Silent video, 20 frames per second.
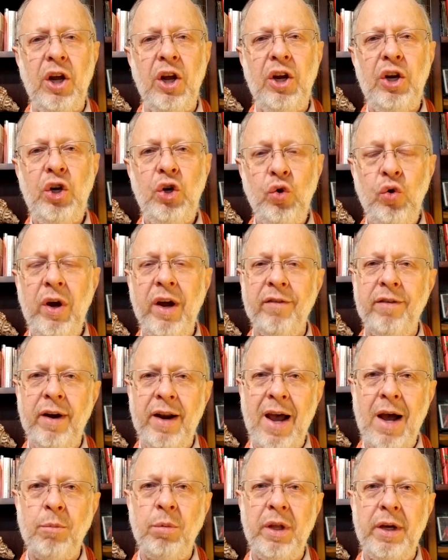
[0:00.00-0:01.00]
you have an
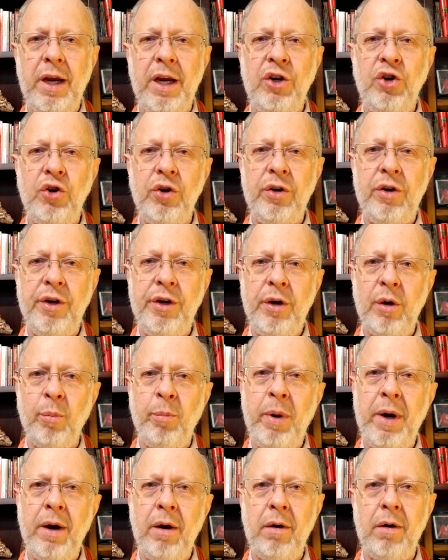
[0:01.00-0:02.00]
obligation to your
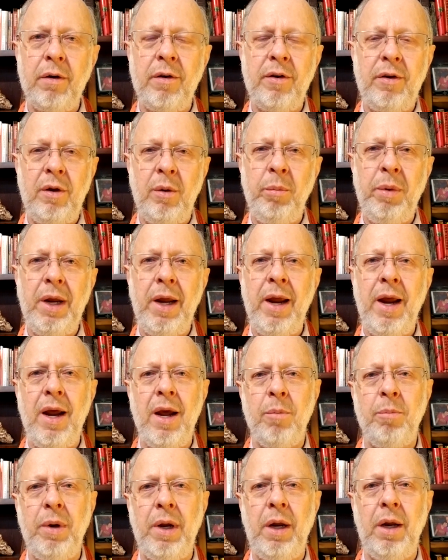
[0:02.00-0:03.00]
parents to be
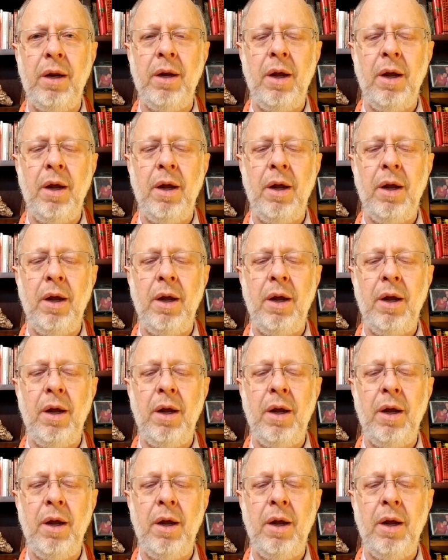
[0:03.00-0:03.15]
happy.